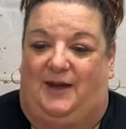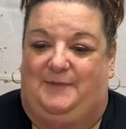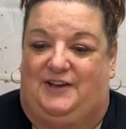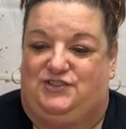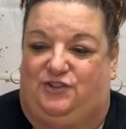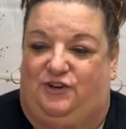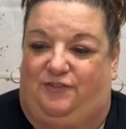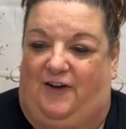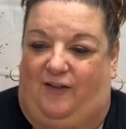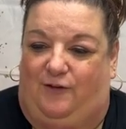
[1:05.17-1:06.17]
I'm not sure
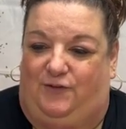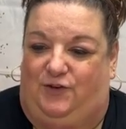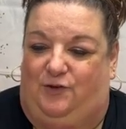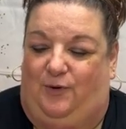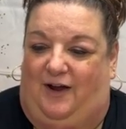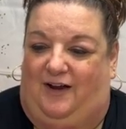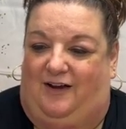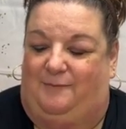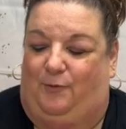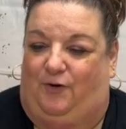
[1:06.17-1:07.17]
if all of you
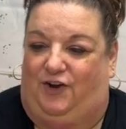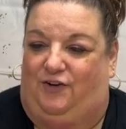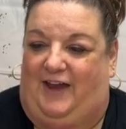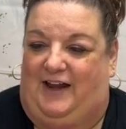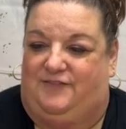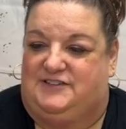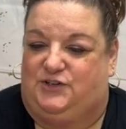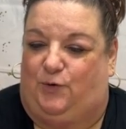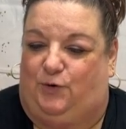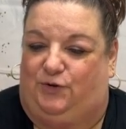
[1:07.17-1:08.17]
are um, where you're at, if it's
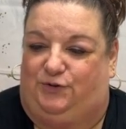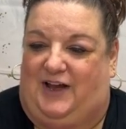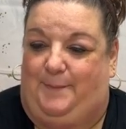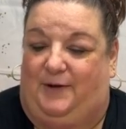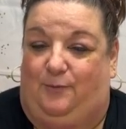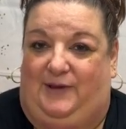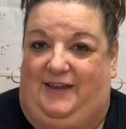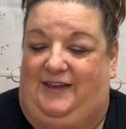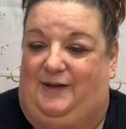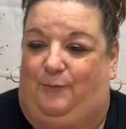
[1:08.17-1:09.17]
cold or not, but
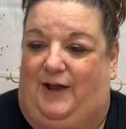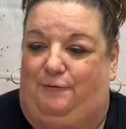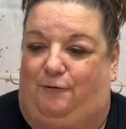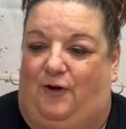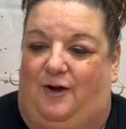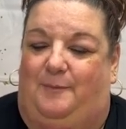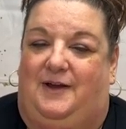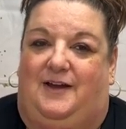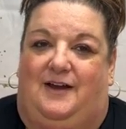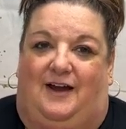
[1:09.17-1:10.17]
we went
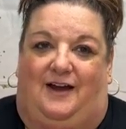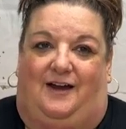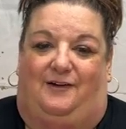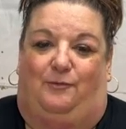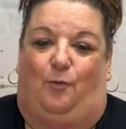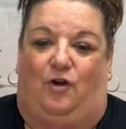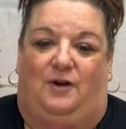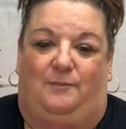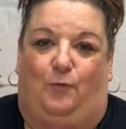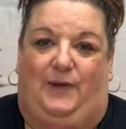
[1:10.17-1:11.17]
from a
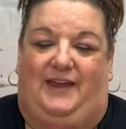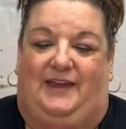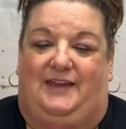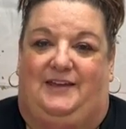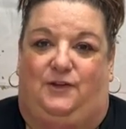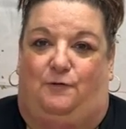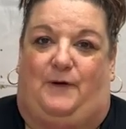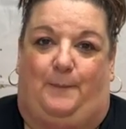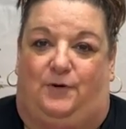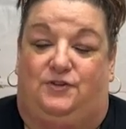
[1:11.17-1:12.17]
warm week in
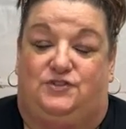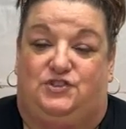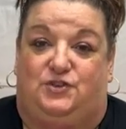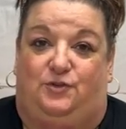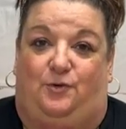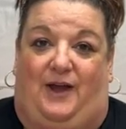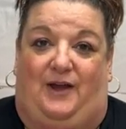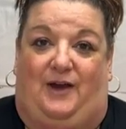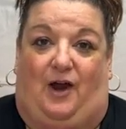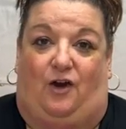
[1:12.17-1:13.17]
November to
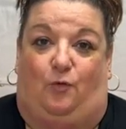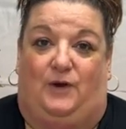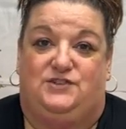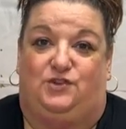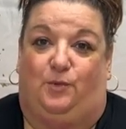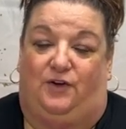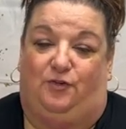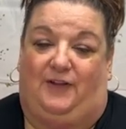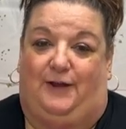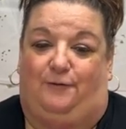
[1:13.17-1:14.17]
our winter
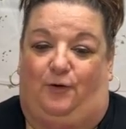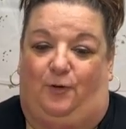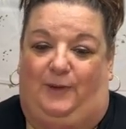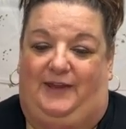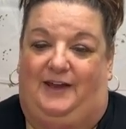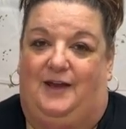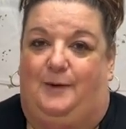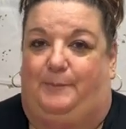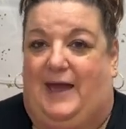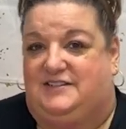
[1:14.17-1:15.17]
wonderland for a week,
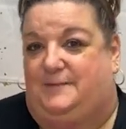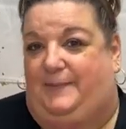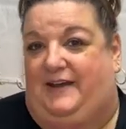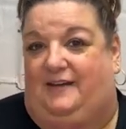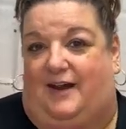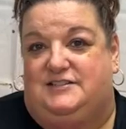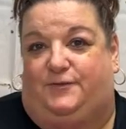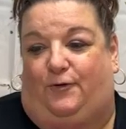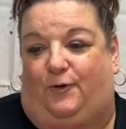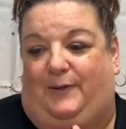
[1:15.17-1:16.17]
back to being
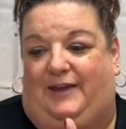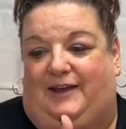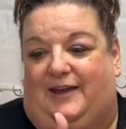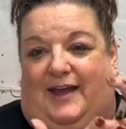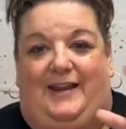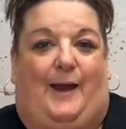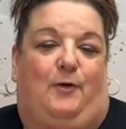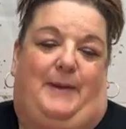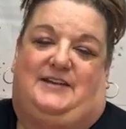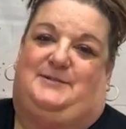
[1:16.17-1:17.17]
nice for a week, and
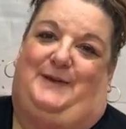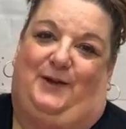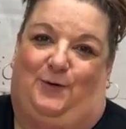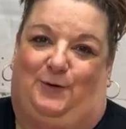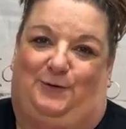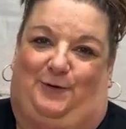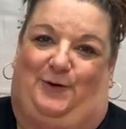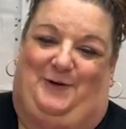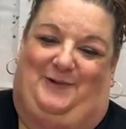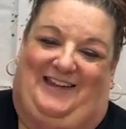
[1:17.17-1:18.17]
now we're back to being cold
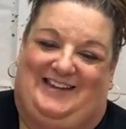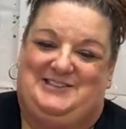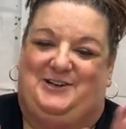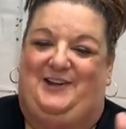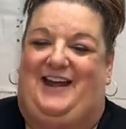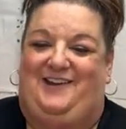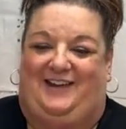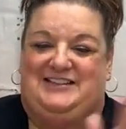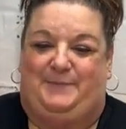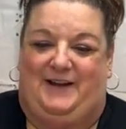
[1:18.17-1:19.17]
for a week. So
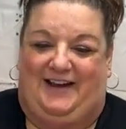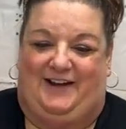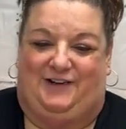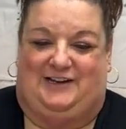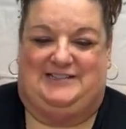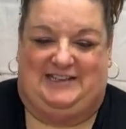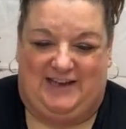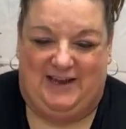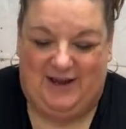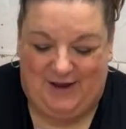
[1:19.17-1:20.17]
anyway, it's been kind of
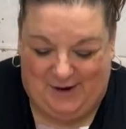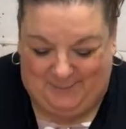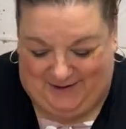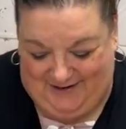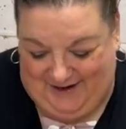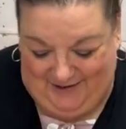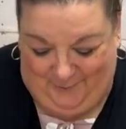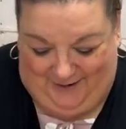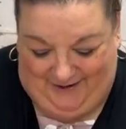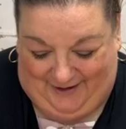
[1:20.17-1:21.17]
crazy. But
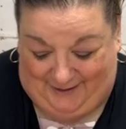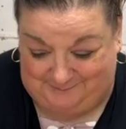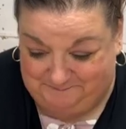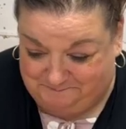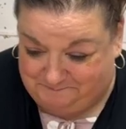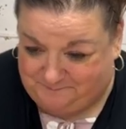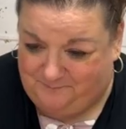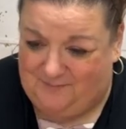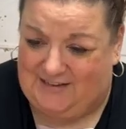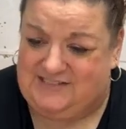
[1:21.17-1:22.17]
anyway, um,
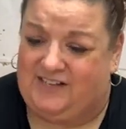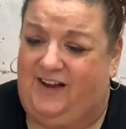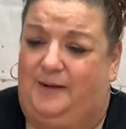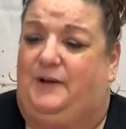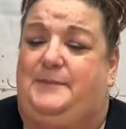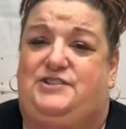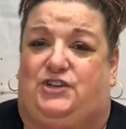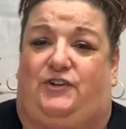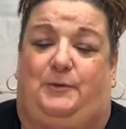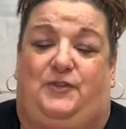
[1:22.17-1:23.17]
Tonight I'm going to be
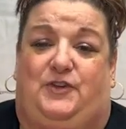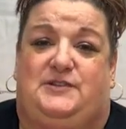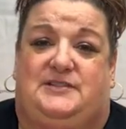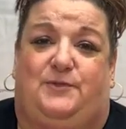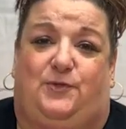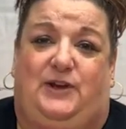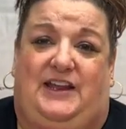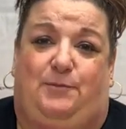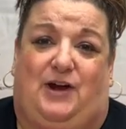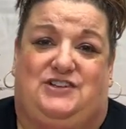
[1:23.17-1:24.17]
sharing with you some
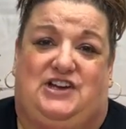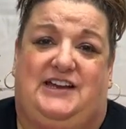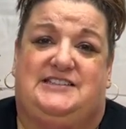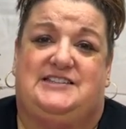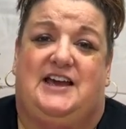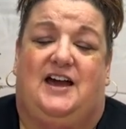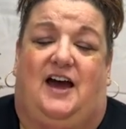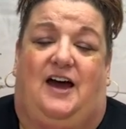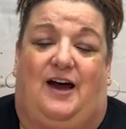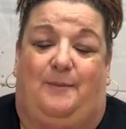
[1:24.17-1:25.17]
3D projects
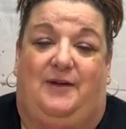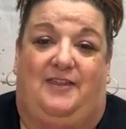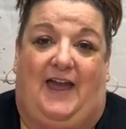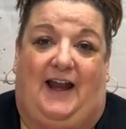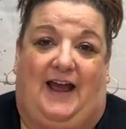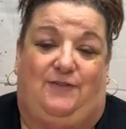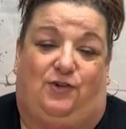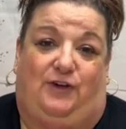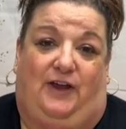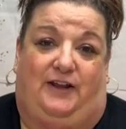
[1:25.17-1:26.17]
um, that
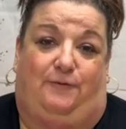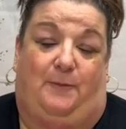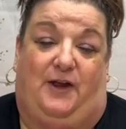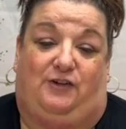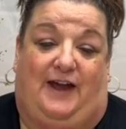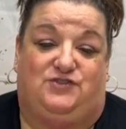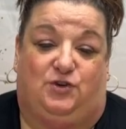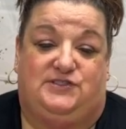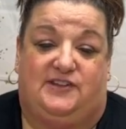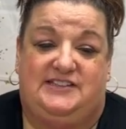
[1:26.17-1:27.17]
I've created for my craft
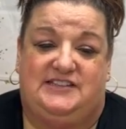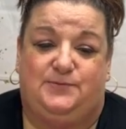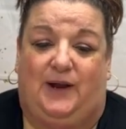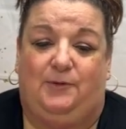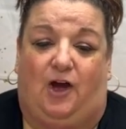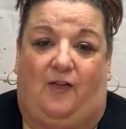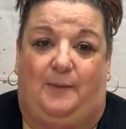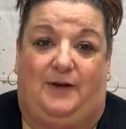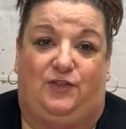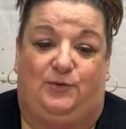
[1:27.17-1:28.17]
shows. So this is what I'm
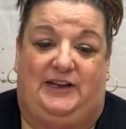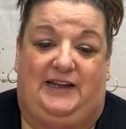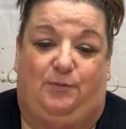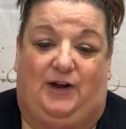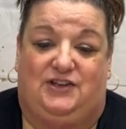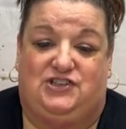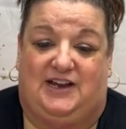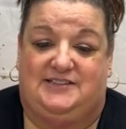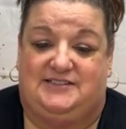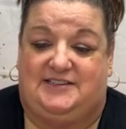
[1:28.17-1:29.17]
calling my 3D
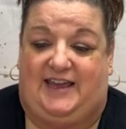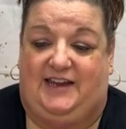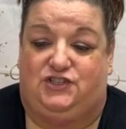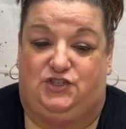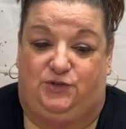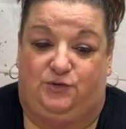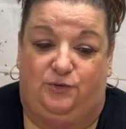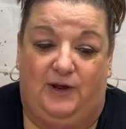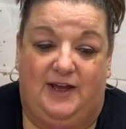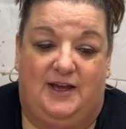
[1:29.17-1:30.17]
projects take
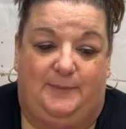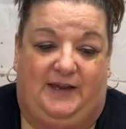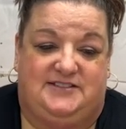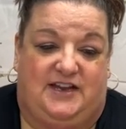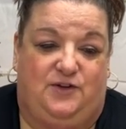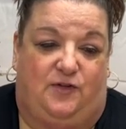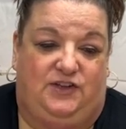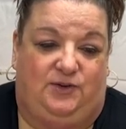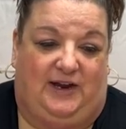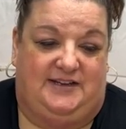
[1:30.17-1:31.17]
two because I know
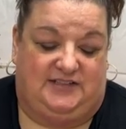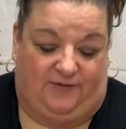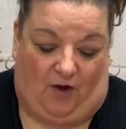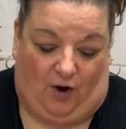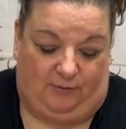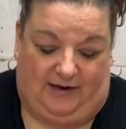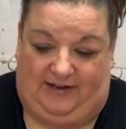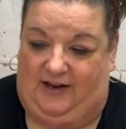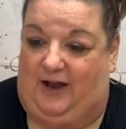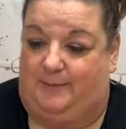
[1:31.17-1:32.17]
that you guys have
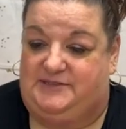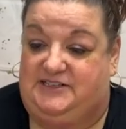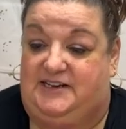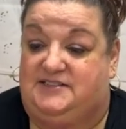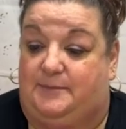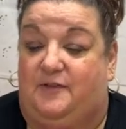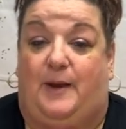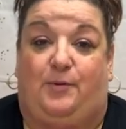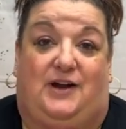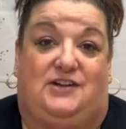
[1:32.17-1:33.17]
already um, seen some of
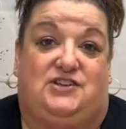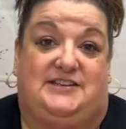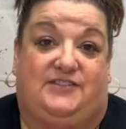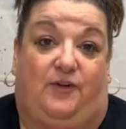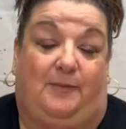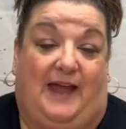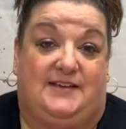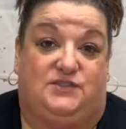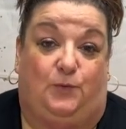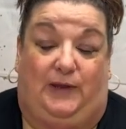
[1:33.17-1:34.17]
my projects from
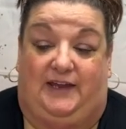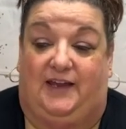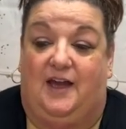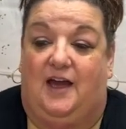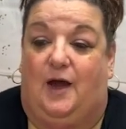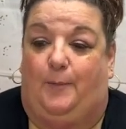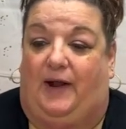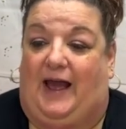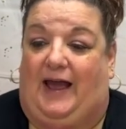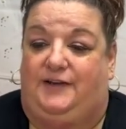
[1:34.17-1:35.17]
last week.
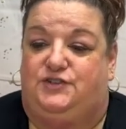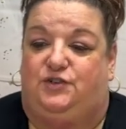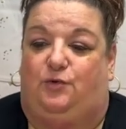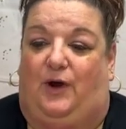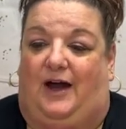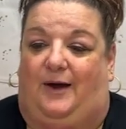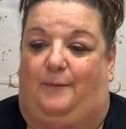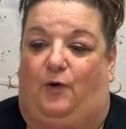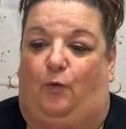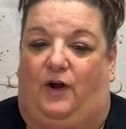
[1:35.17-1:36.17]
But I do
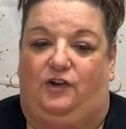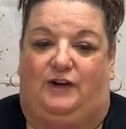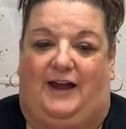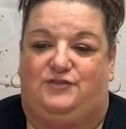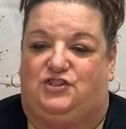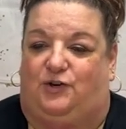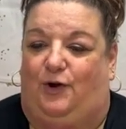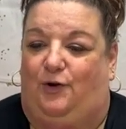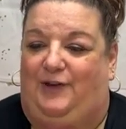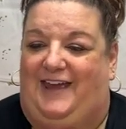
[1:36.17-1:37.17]
um, one craft show.
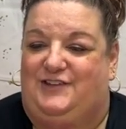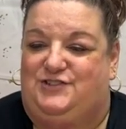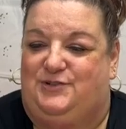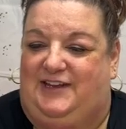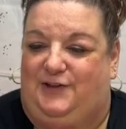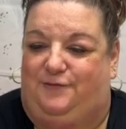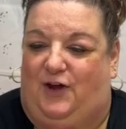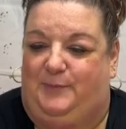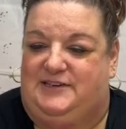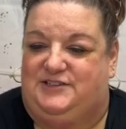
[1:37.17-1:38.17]
Oh yay Judy, you
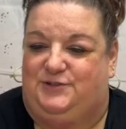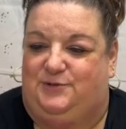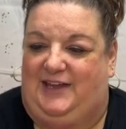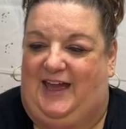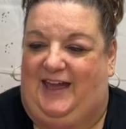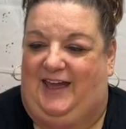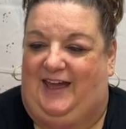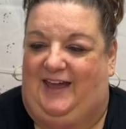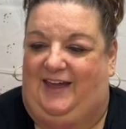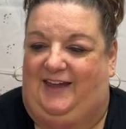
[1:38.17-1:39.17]
found me too.
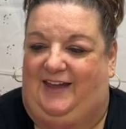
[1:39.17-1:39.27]
Yay!